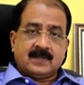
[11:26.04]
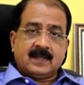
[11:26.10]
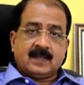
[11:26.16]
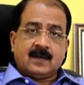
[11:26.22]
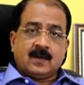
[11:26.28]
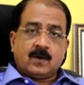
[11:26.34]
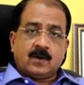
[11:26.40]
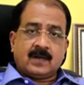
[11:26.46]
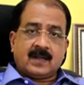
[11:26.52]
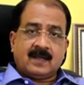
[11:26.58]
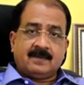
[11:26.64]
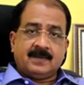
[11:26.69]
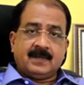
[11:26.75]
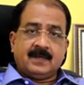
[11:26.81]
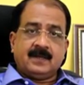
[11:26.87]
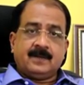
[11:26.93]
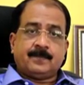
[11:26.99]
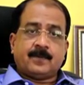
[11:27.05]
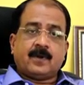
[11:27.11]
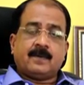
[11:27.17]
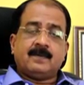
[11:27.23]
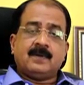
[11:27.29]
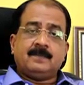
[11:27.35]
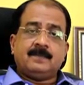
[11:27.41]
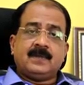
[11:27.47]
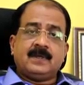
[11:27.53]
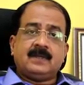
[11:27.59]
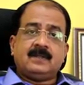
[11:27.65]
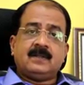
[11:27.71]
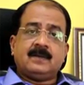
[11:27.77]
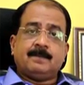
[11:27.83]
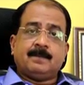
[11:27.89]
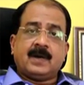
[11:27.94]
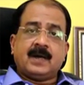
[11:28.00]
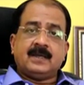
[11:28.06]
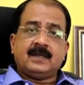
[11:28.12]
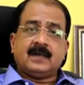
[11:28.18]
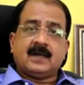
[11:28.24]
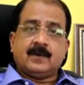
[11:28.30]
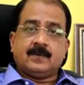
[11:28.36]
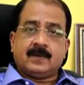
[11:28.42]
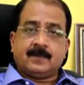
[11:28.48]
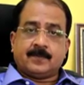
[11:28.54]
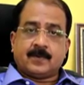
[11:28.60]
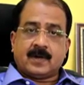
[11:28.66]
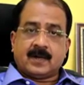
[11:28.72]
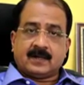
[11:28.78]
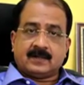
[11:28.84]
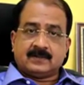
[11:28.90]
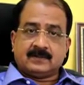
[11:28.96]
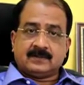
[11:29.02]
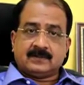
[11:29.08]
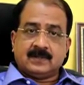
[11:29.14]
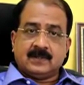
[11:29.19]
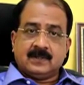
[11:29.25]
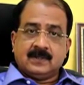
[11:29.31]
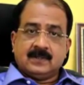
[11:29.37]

they are not having any problem in buying our products.